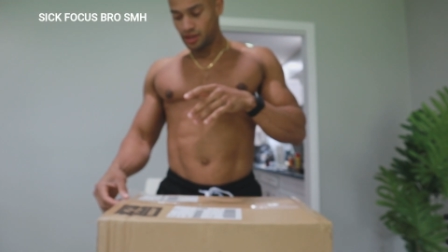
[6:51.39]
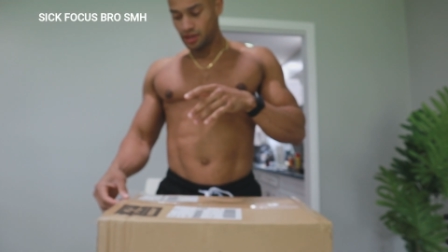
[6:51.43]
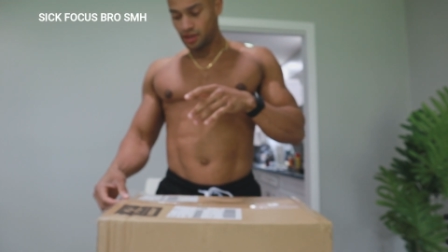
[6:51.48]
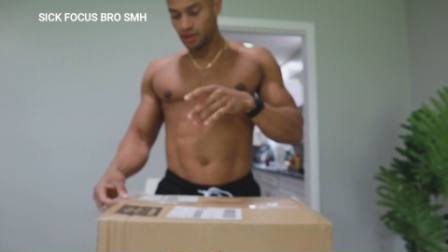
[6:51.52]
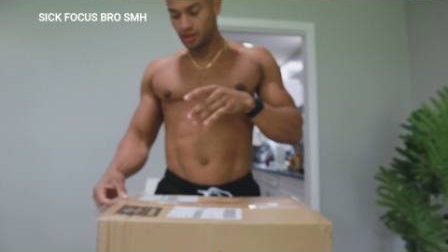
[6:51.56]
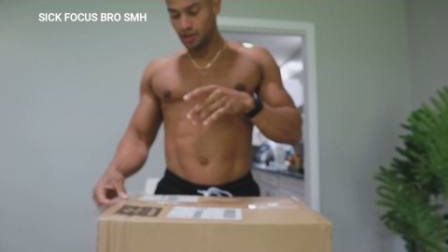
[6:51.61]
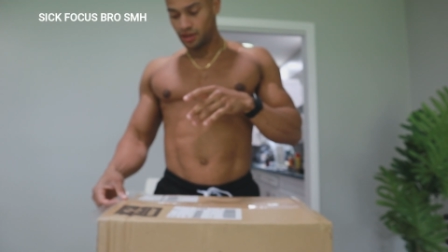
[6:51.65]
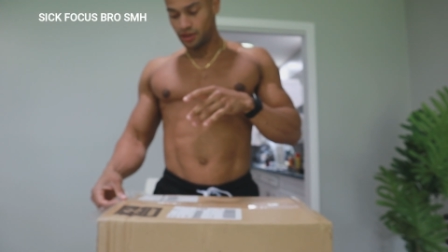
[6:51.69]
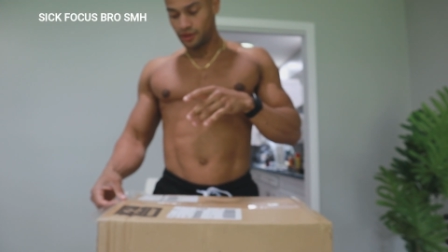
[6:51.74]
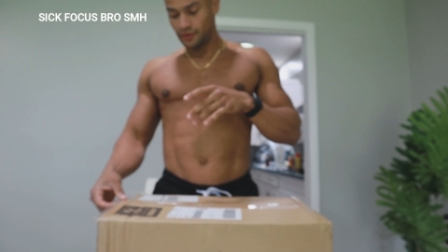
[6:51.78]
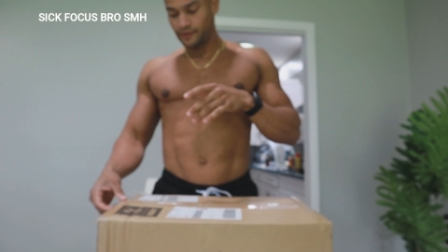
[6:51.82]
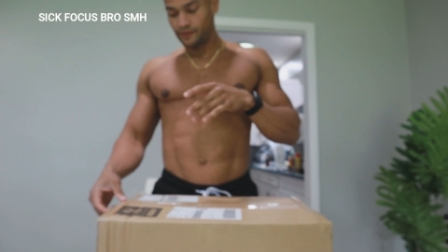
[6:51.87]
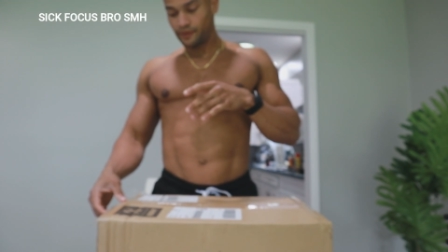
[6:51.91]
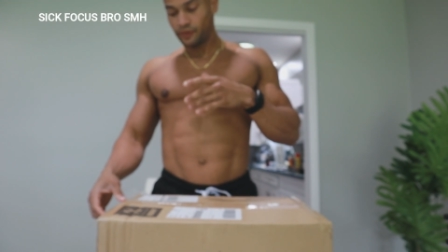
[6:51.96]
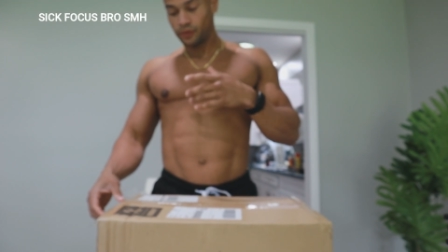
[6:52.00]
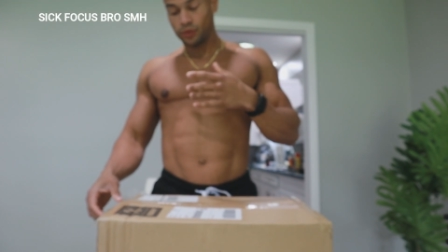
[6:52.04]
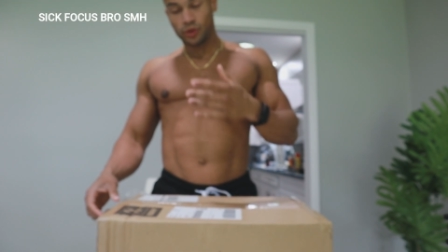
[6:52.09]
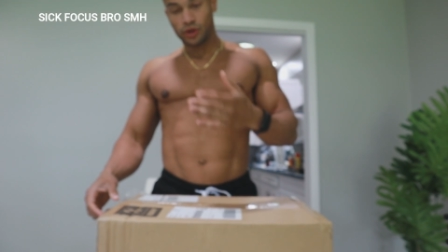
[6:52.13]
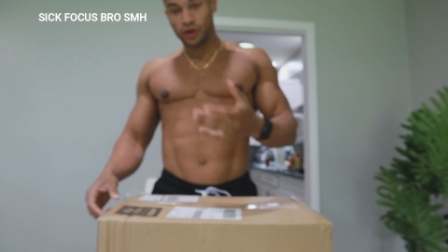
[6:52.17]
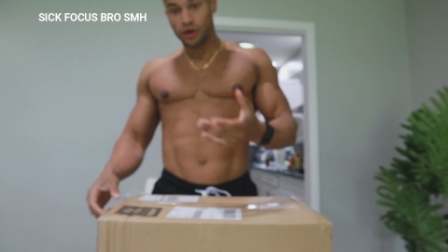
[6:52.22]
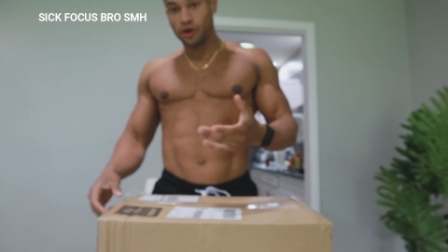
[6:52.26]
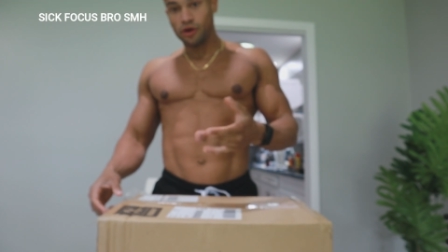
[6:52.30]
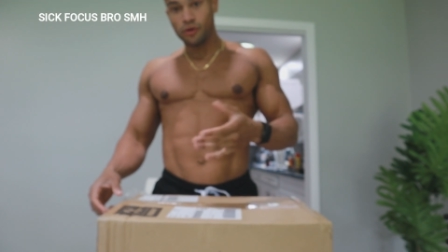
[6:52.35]
We're
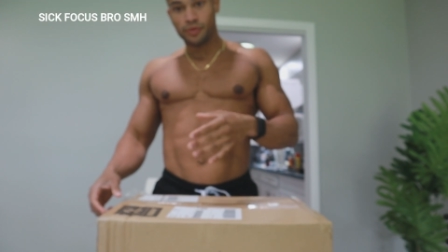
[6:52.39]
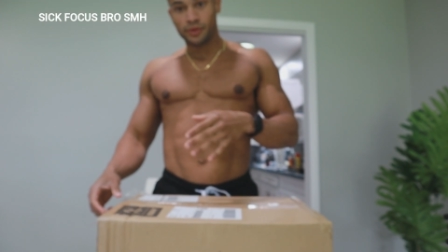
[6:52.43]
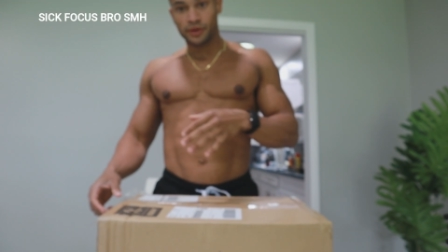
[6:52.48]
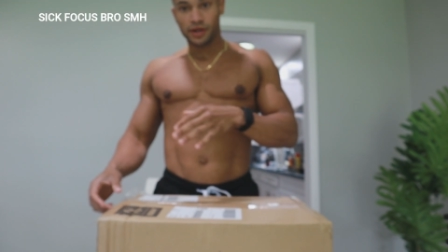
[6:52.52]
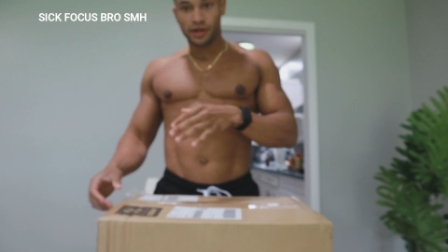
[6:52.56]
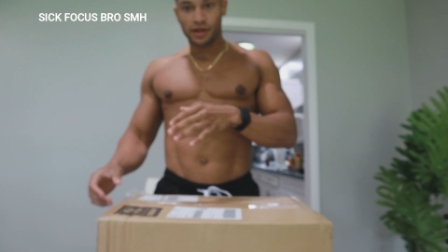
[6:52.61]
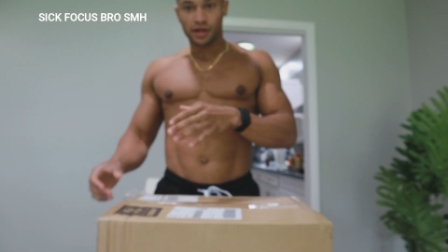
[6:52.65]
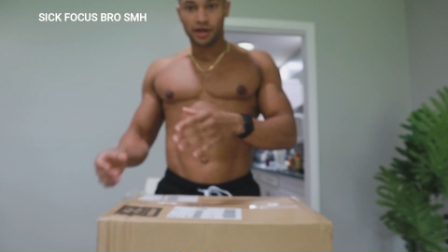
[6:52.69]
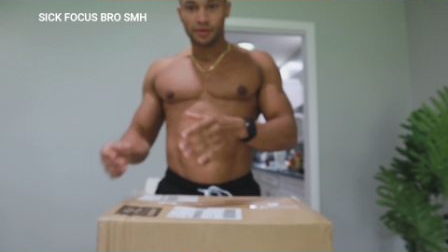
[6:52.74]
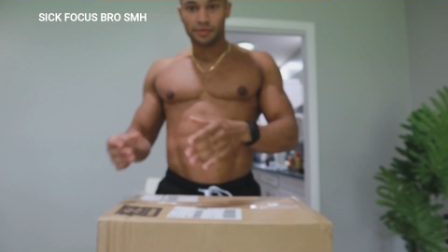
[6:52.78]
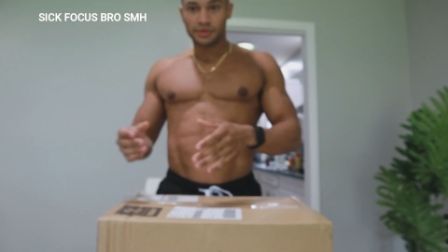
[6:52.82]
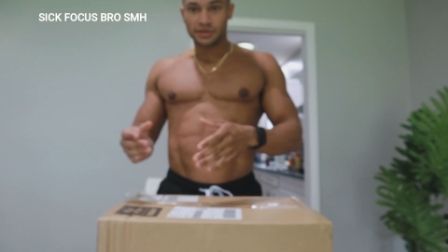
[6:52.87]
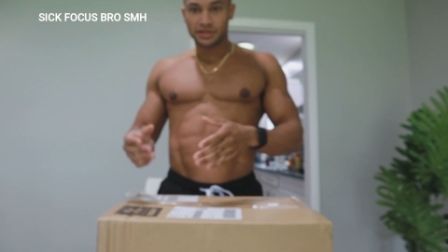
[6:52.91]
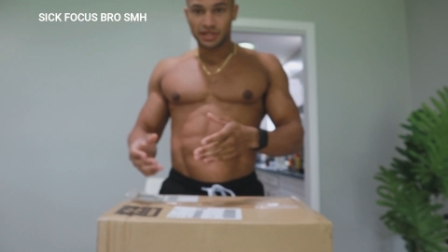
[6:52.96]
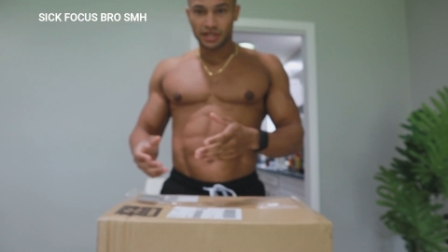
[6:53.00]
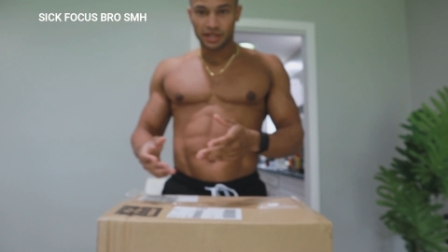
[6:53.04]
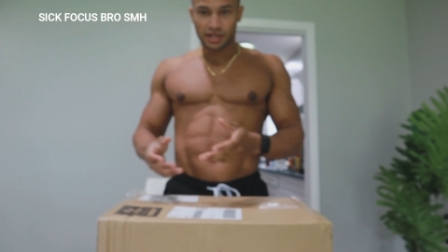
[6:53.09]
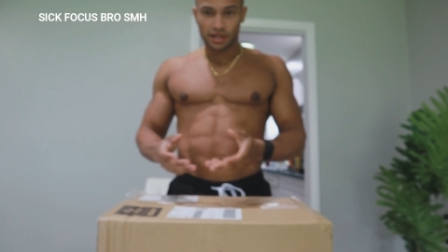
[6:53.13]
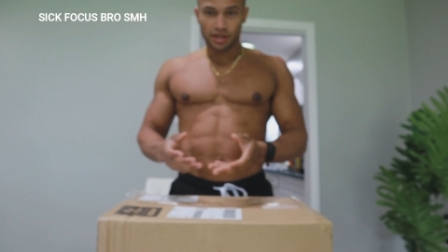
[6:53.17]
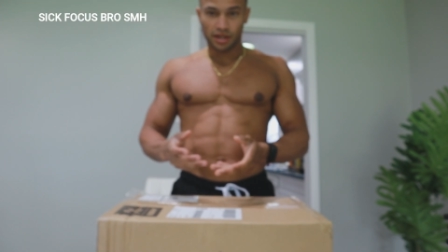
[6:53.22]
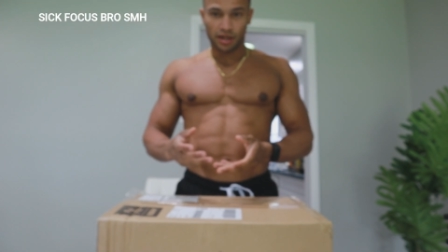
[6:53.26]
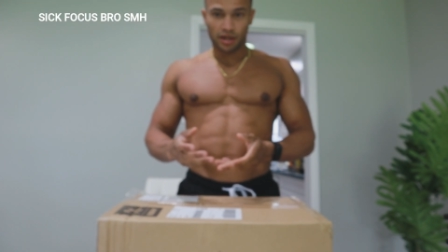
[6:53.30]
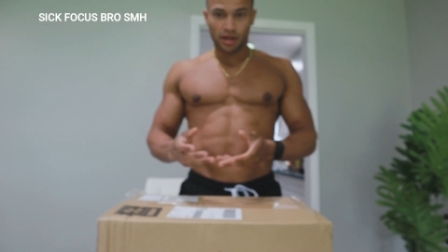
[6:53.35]
gonna open it up. It's
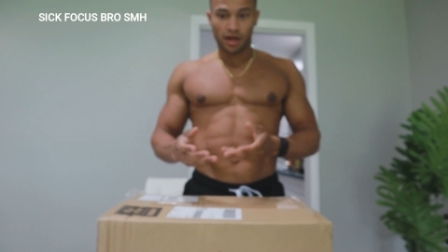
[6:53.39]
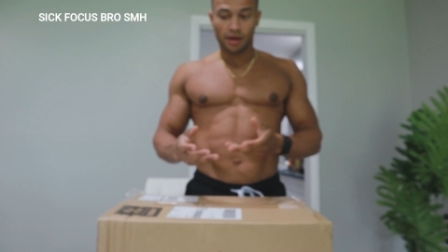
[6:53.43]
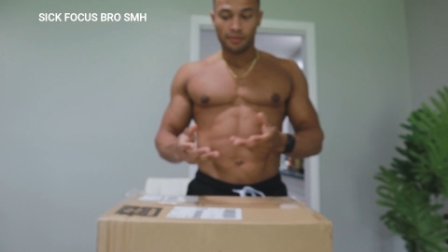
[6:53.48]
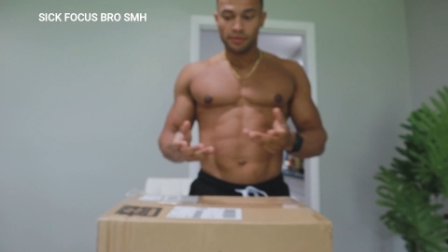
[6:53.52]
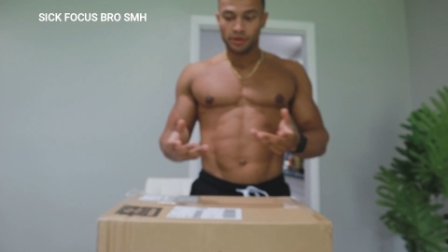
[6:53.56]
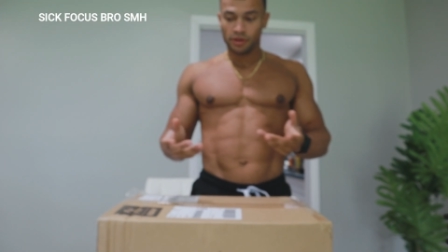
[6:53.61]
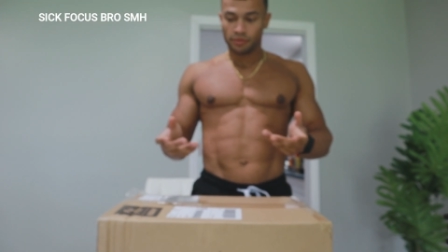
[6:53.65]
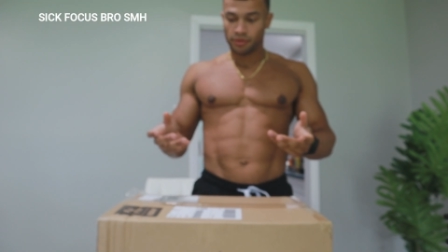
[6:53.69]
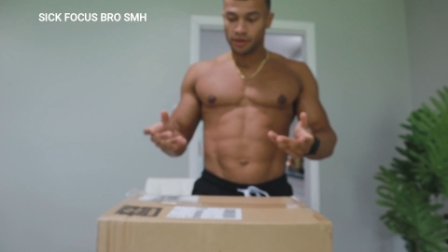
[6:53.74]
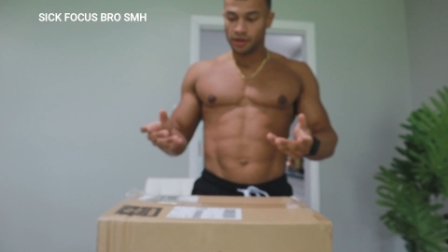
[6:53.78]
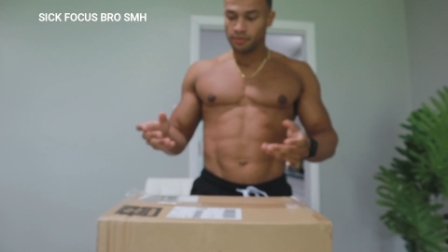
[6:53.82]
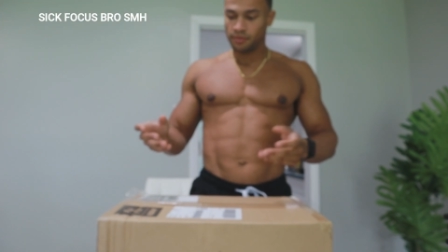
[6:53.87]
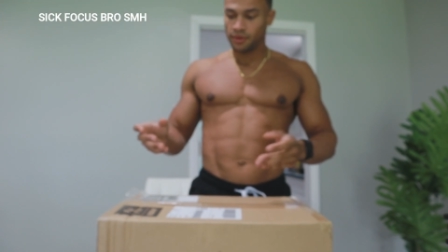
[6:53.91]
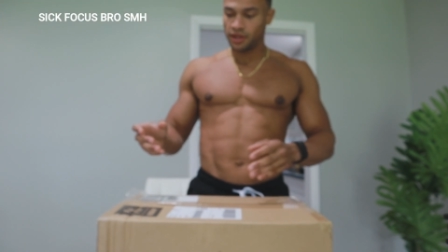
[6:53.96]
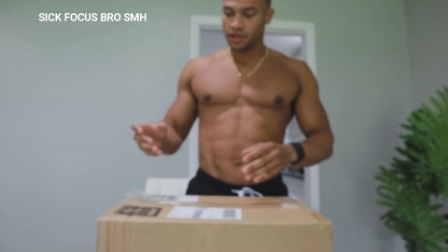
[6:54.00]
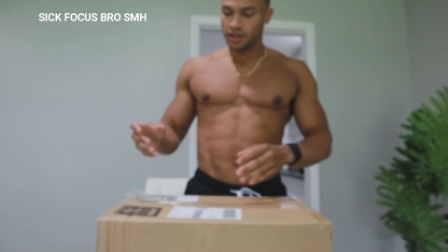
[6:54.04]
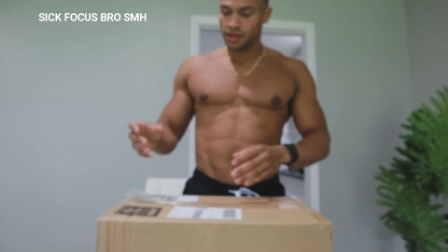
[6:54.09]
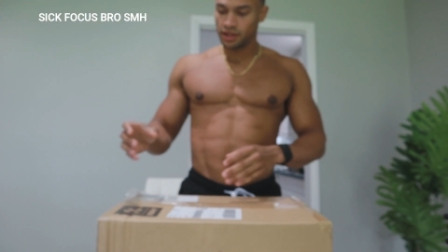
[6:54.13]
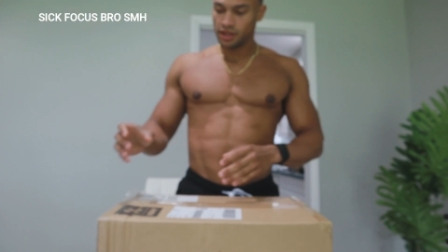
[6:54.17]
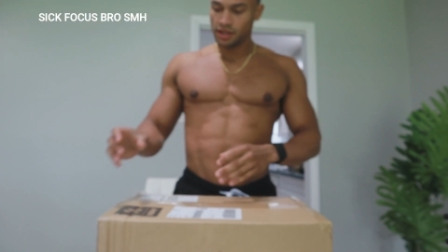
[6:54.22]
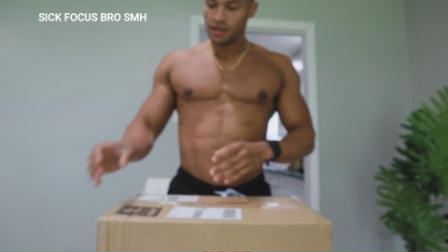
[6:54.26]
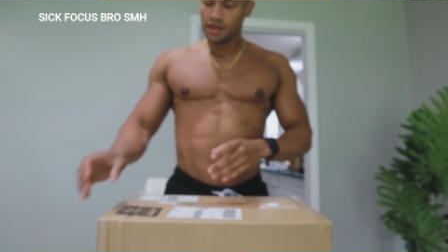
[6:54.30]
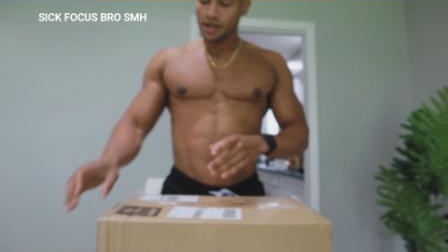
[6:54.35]
like a meal prep
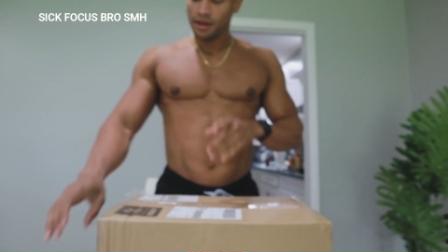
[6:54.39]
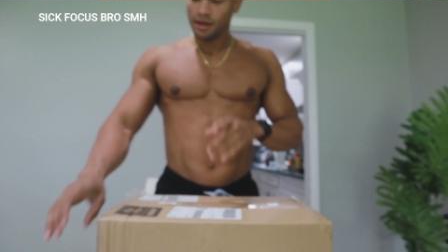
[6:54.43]
bag.